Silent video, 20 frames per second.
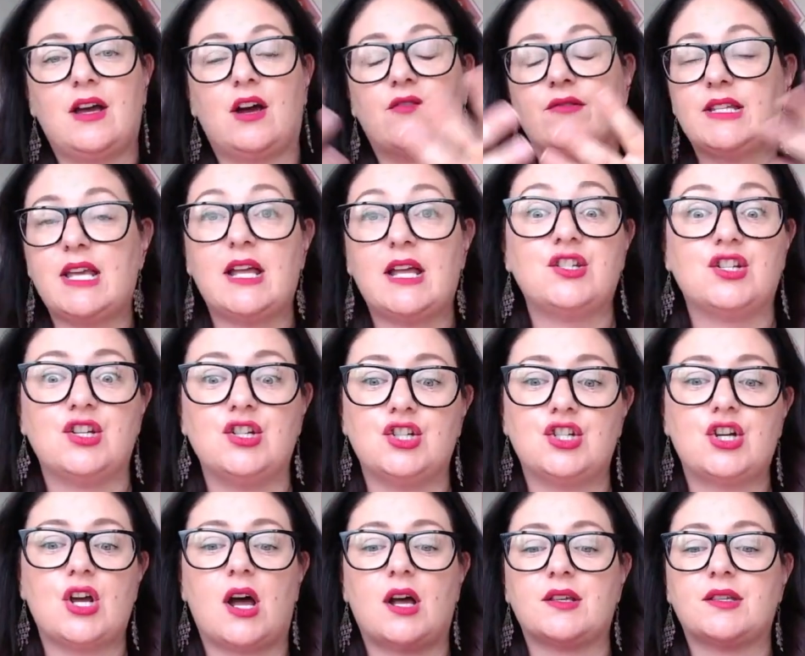Our attention
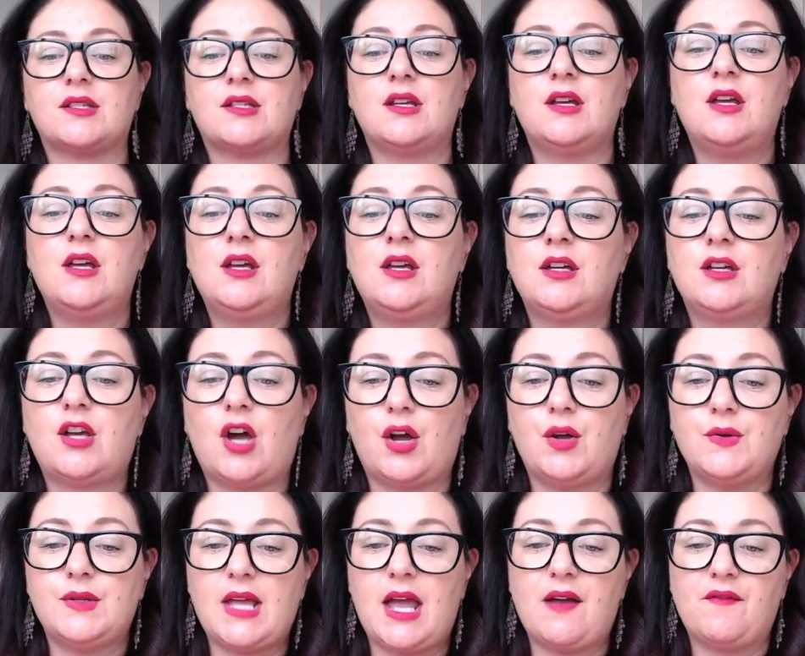just
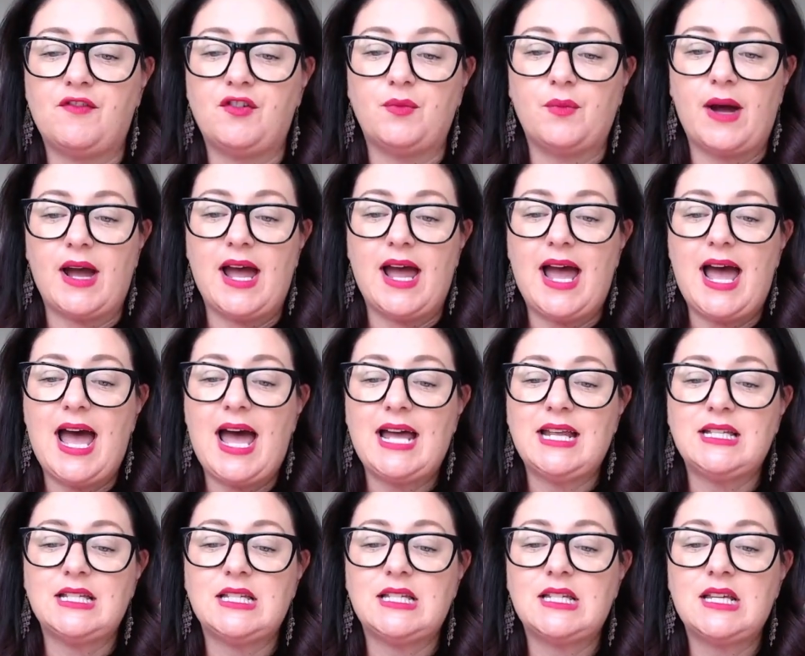goes everywhere.
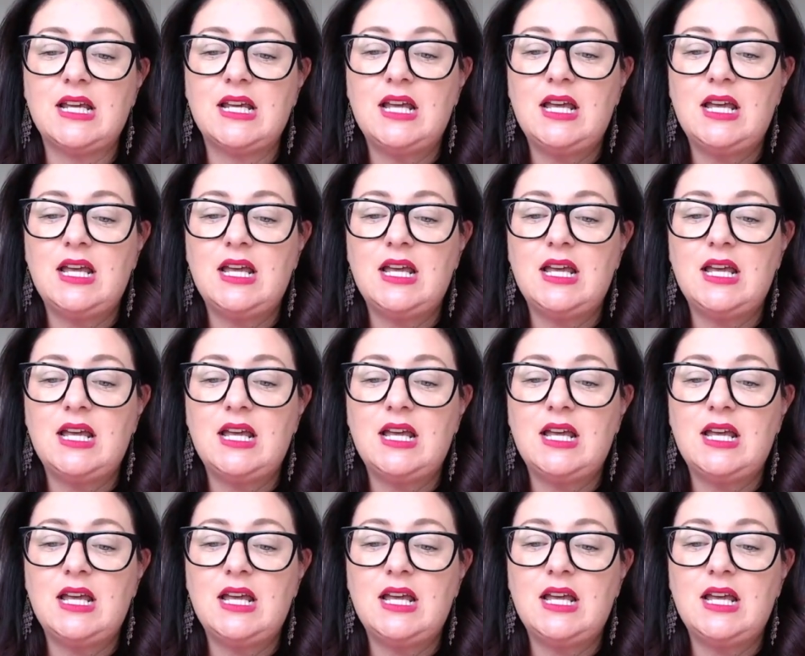And